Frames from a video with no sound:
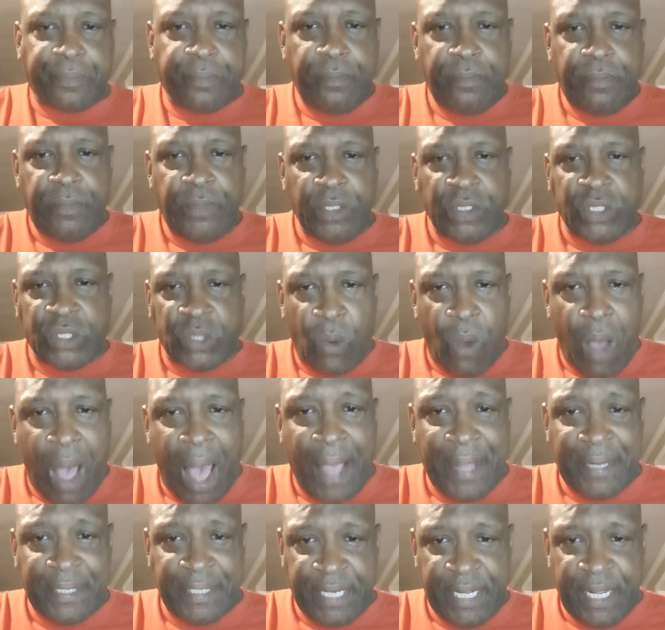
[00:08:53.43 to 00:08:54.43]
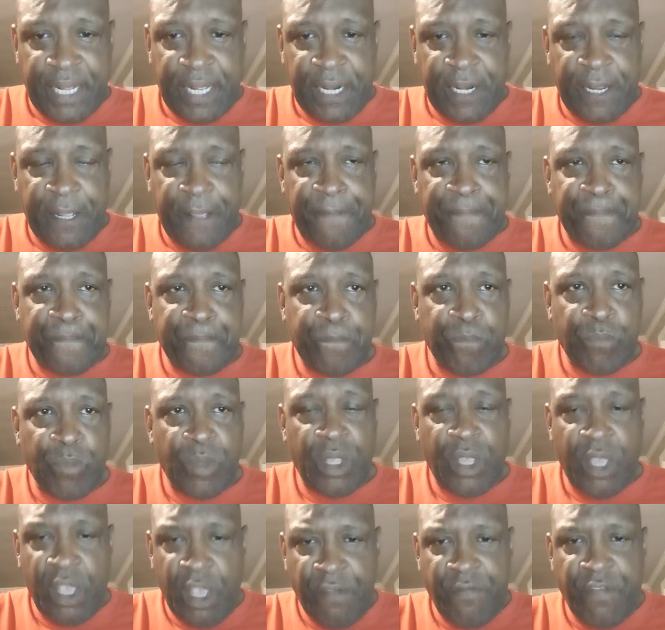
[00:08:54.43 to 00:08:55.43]
So ideally,
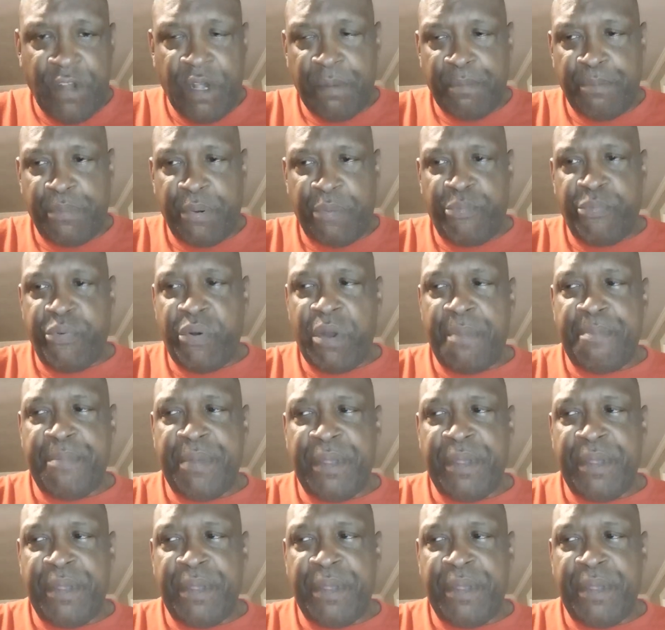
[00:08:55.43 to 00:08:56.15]
even in prepping